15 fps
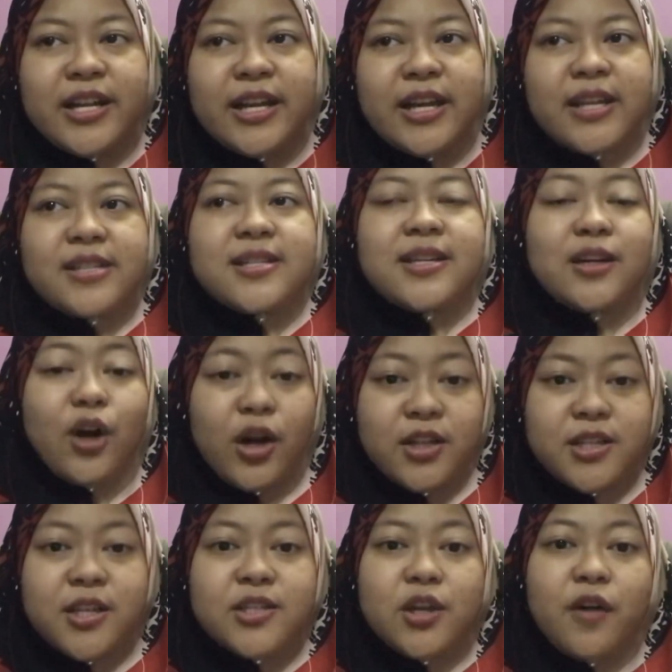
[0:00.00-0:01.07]
is the
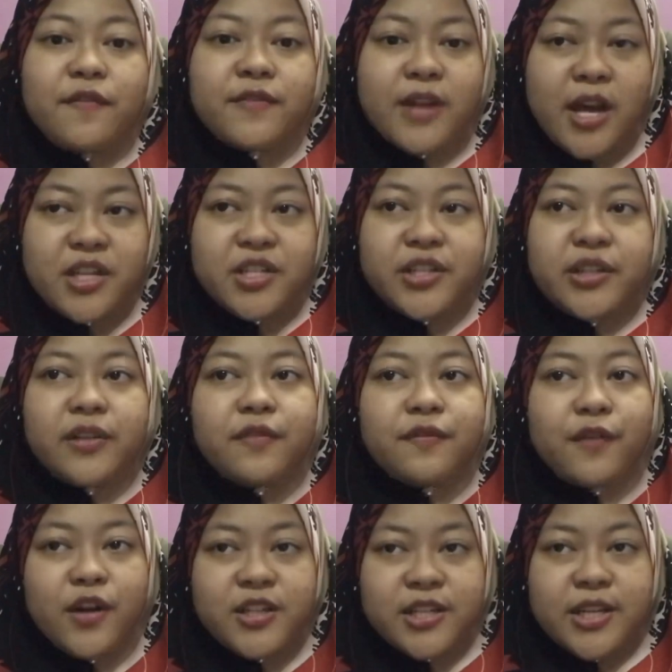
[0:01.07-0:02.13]
causes of natural
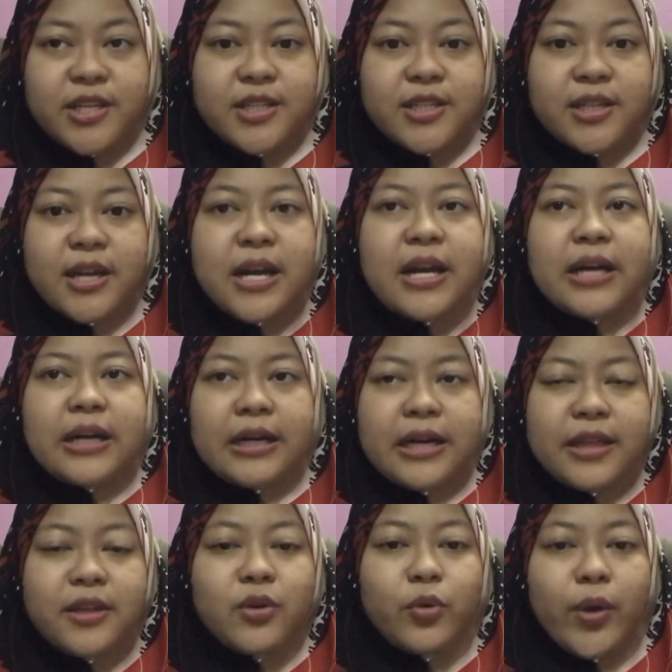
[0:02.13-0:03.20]
forces.
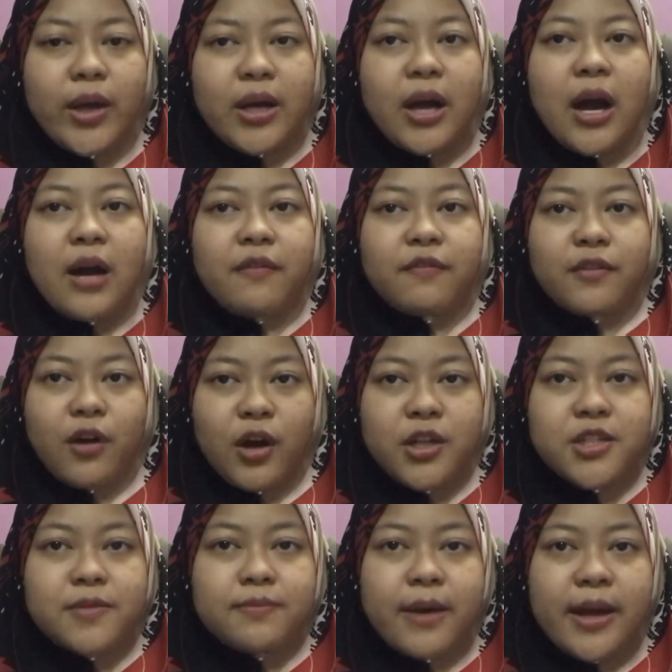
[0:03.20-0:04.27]
Earthquakes are caused
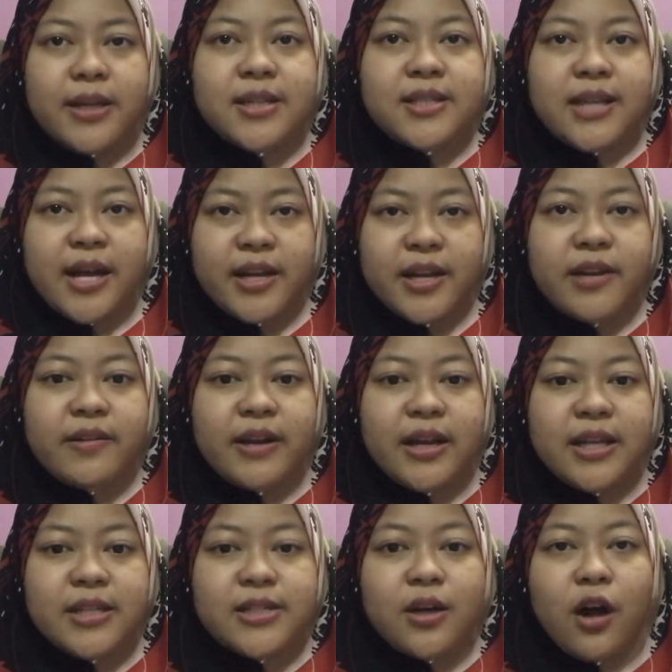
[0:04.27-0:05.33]
by the sudden
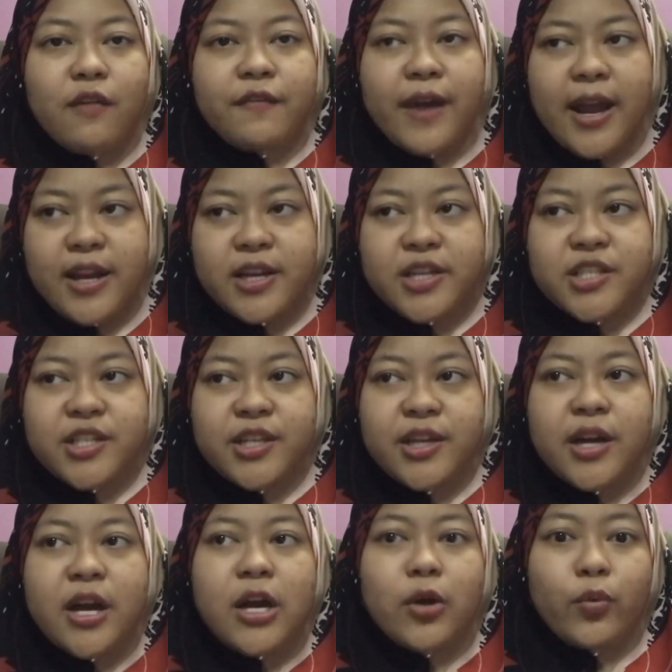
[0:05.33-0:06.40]
release of energy
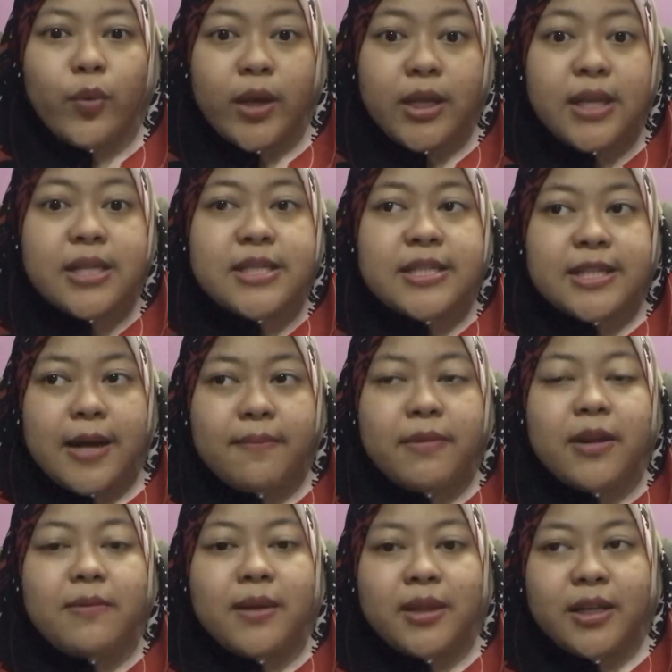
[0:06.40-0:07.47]
within some
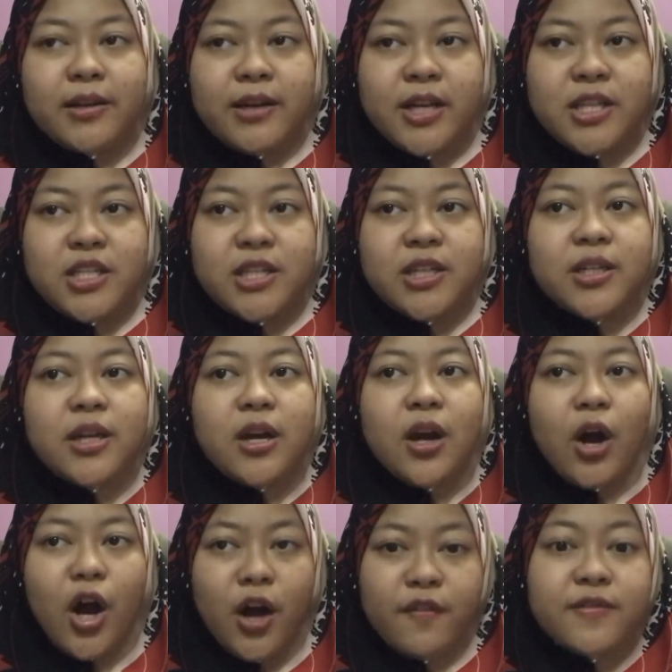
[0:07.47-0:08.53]
limited region
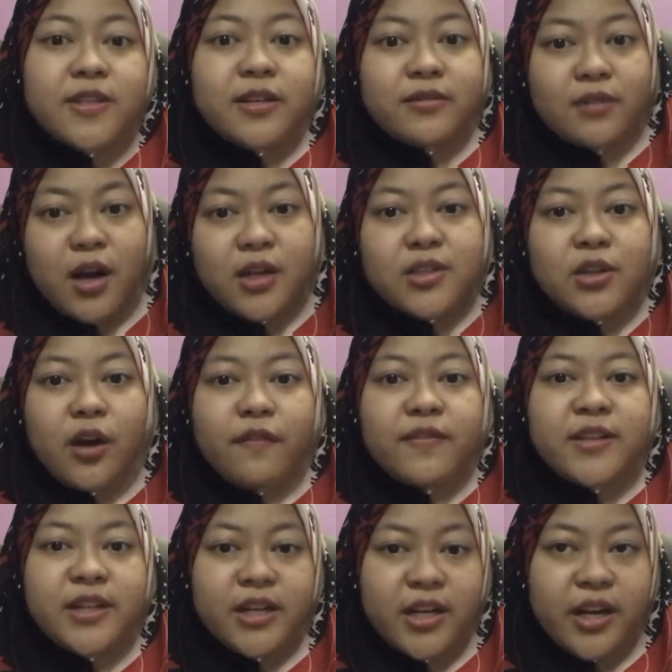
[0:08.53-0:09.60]
of the rocks of the
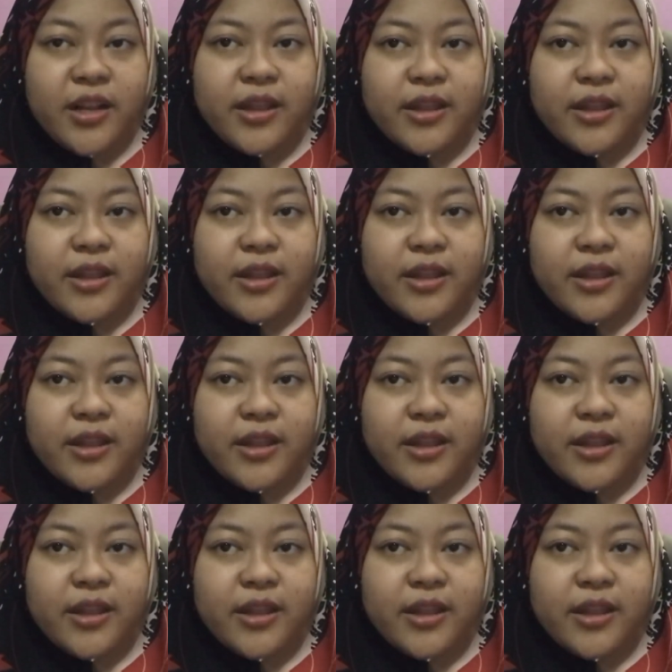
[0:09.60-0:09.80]
earth.